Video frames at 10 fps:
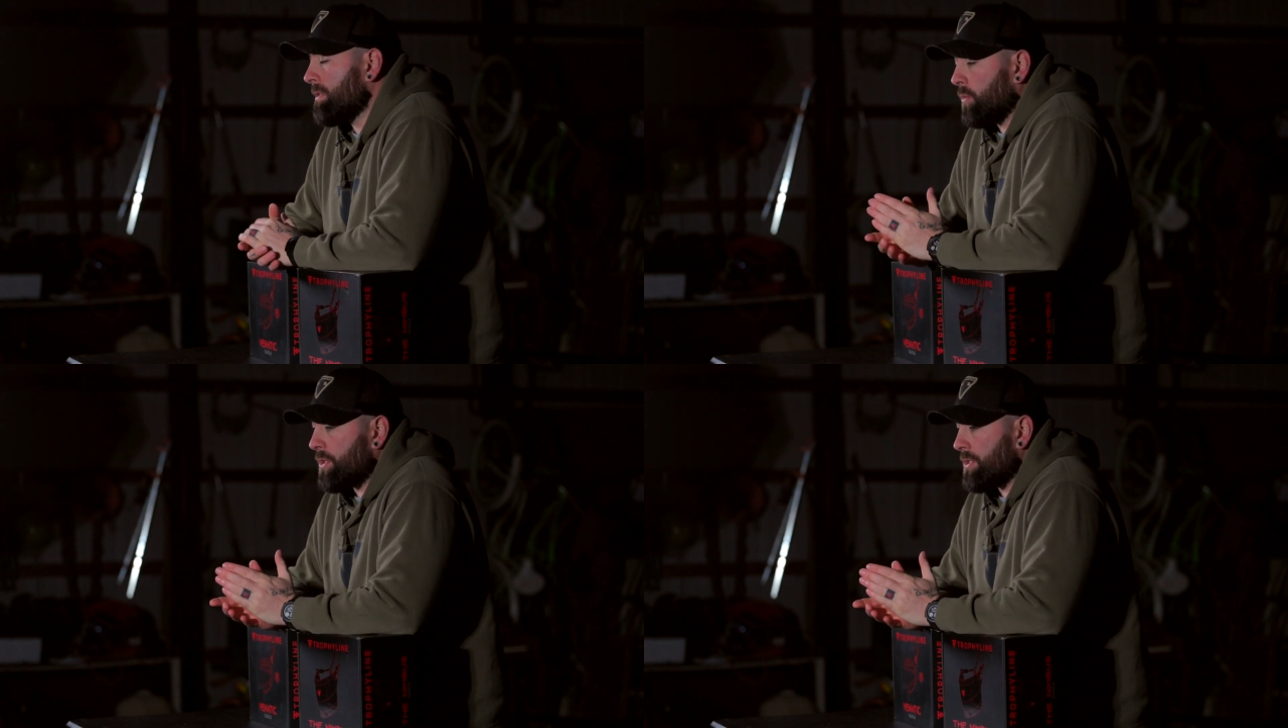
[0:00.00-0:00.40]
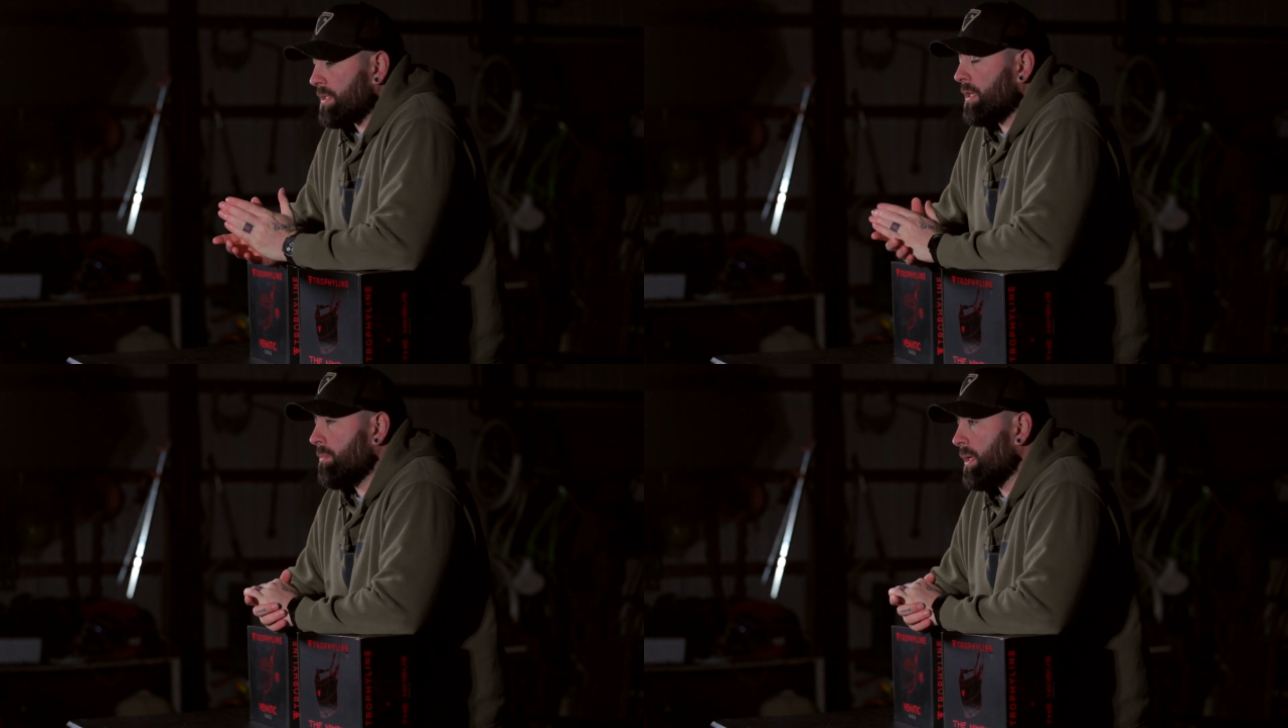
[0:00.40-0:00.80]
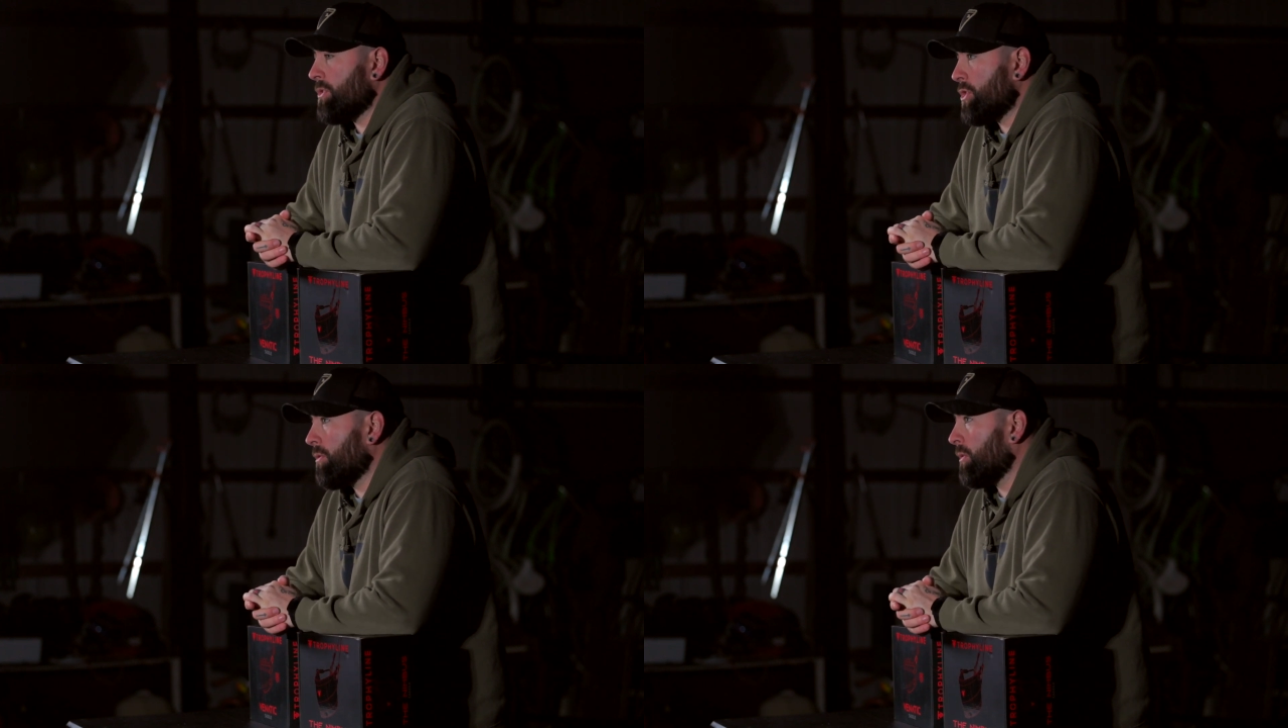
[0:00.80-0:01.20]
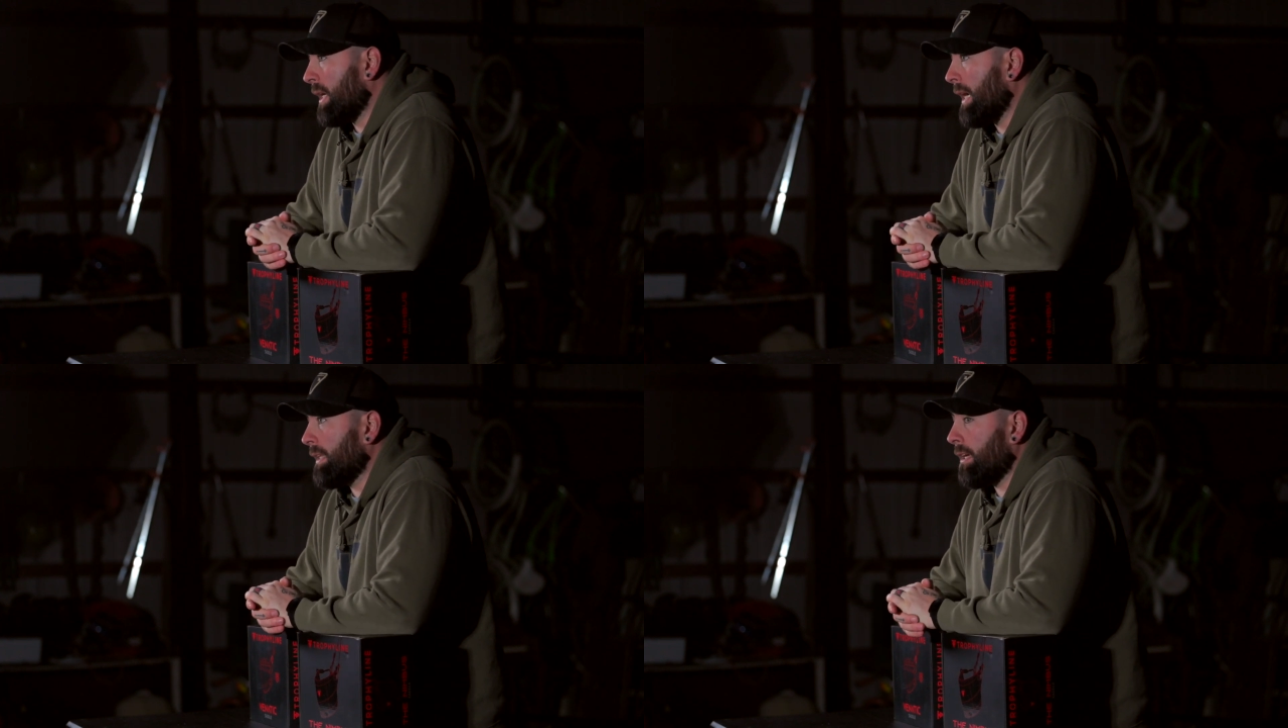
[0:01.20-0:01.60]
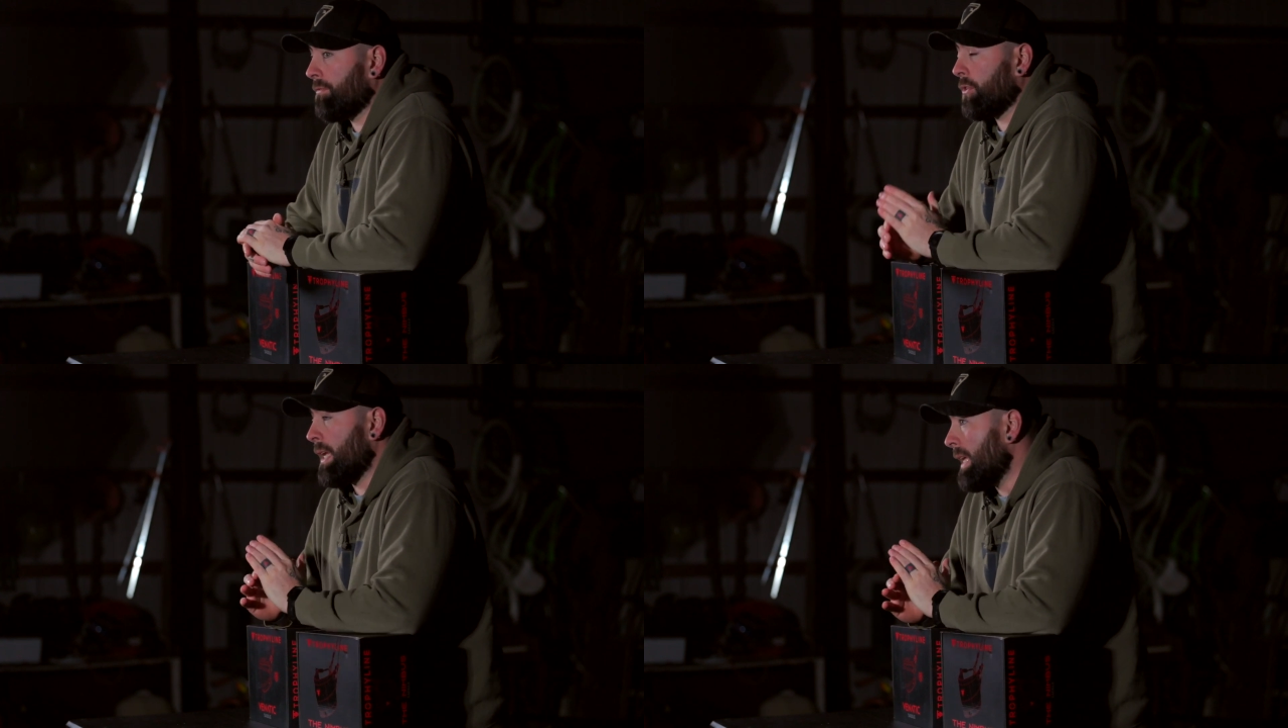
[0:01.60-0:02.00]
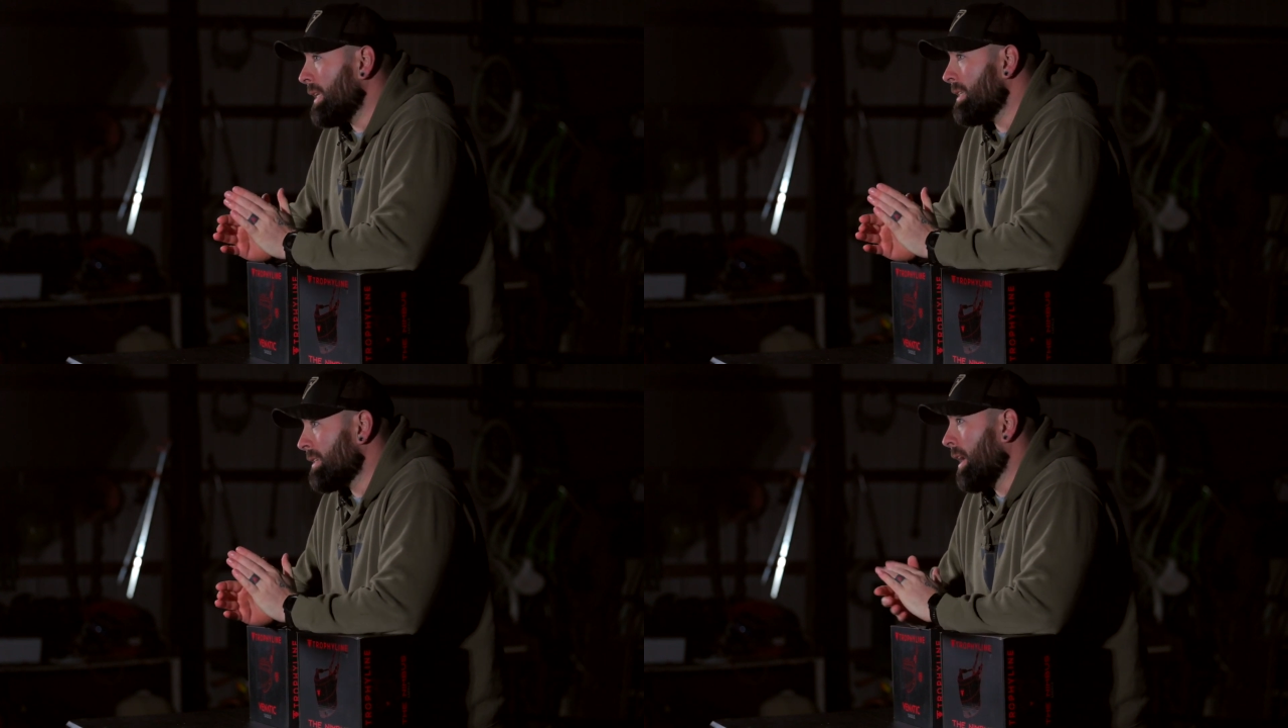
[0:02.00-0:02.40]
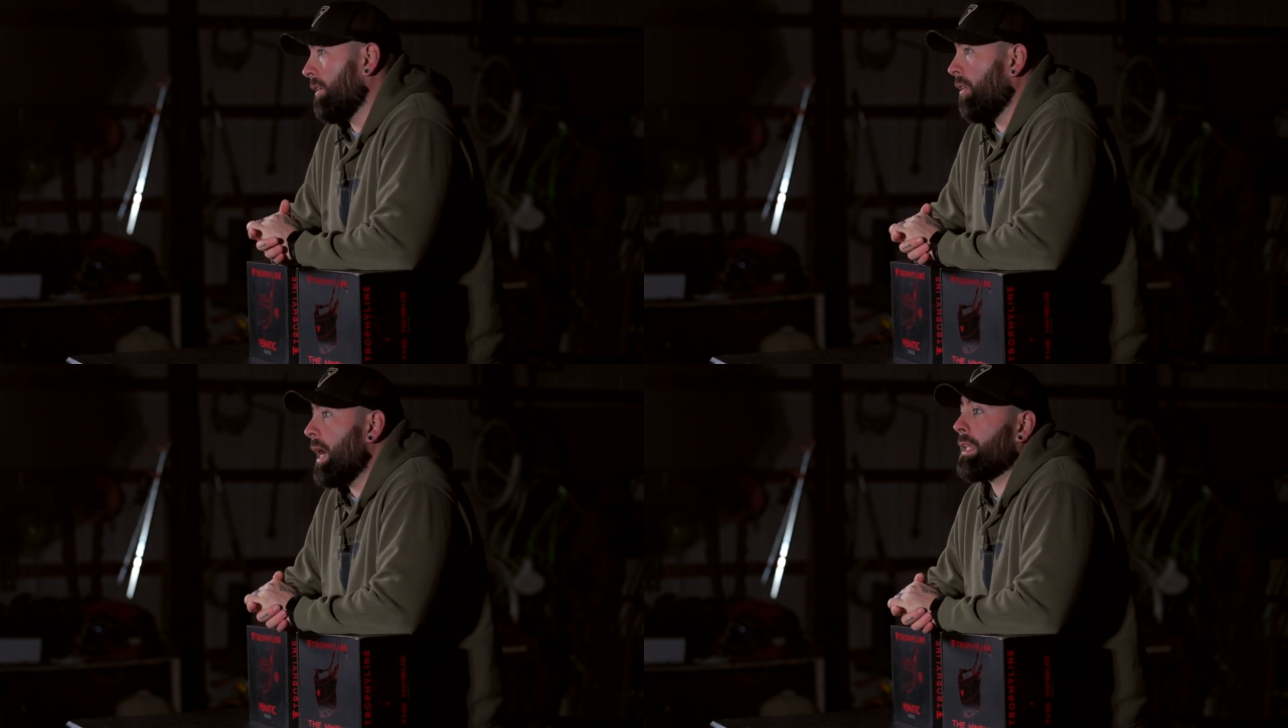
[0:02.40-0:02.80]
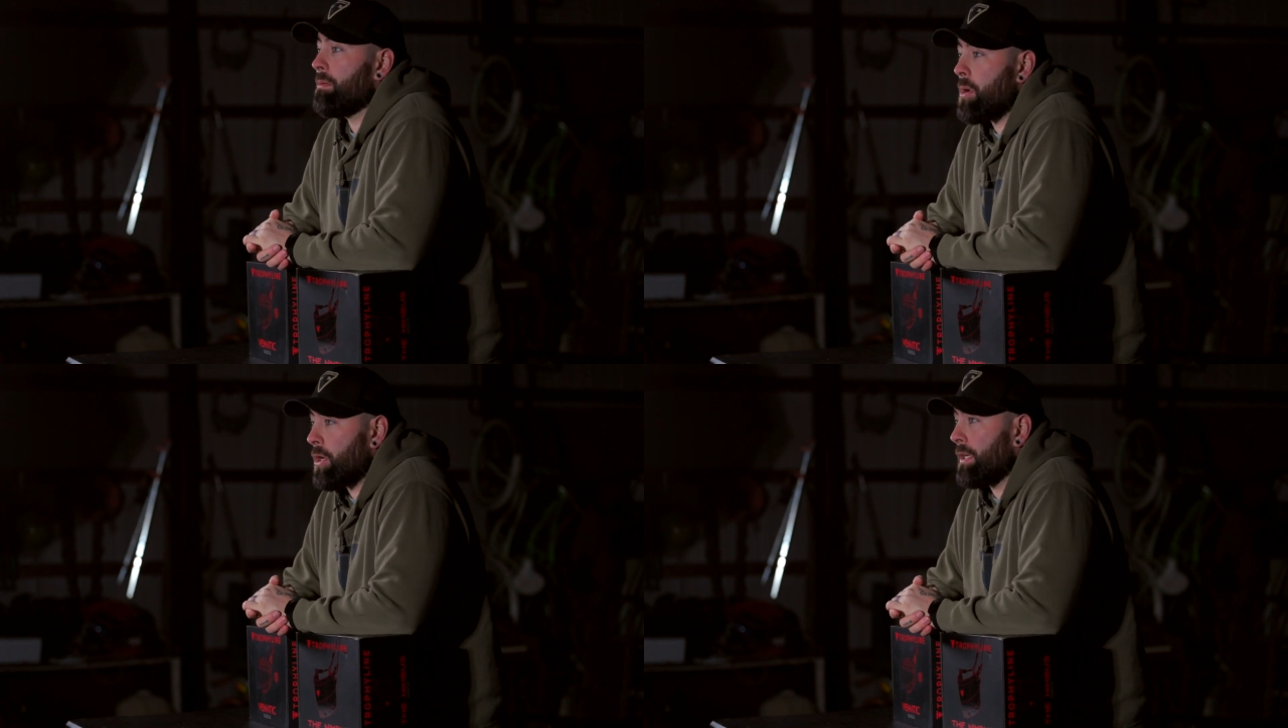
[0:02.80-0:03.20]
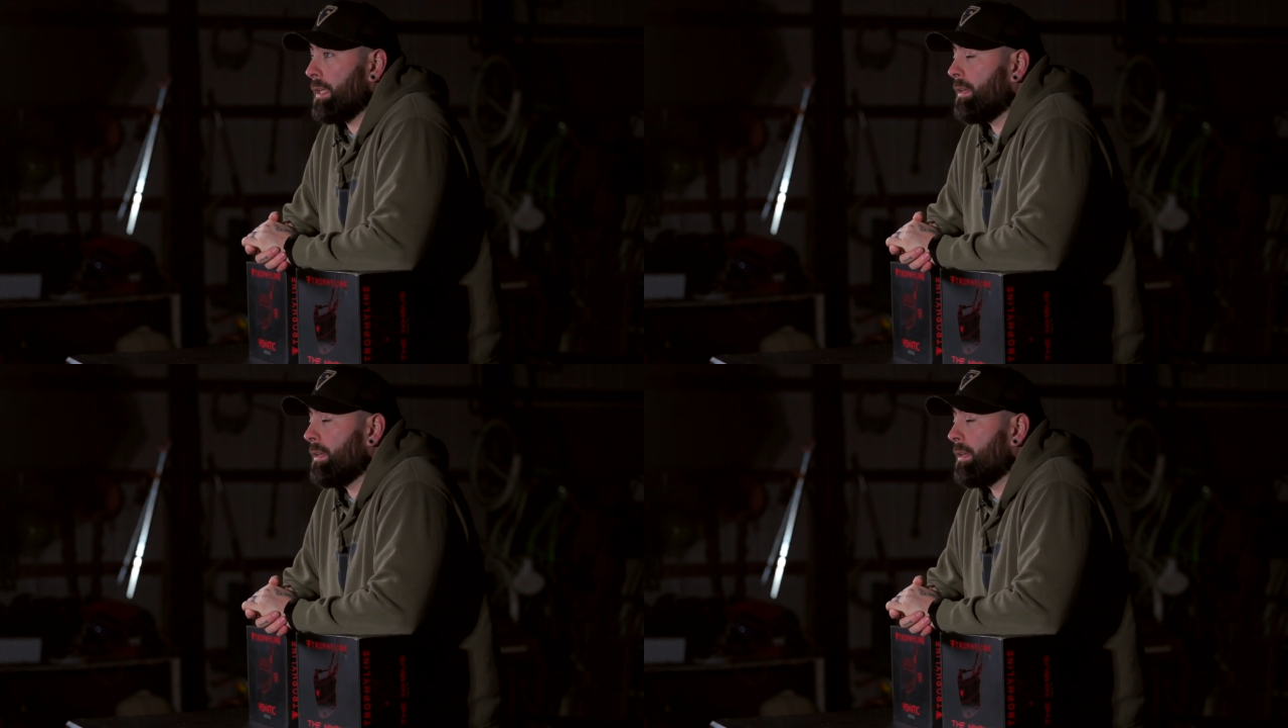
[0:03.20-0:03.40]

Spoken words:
which is going to be a general guideline for any saddle on the market.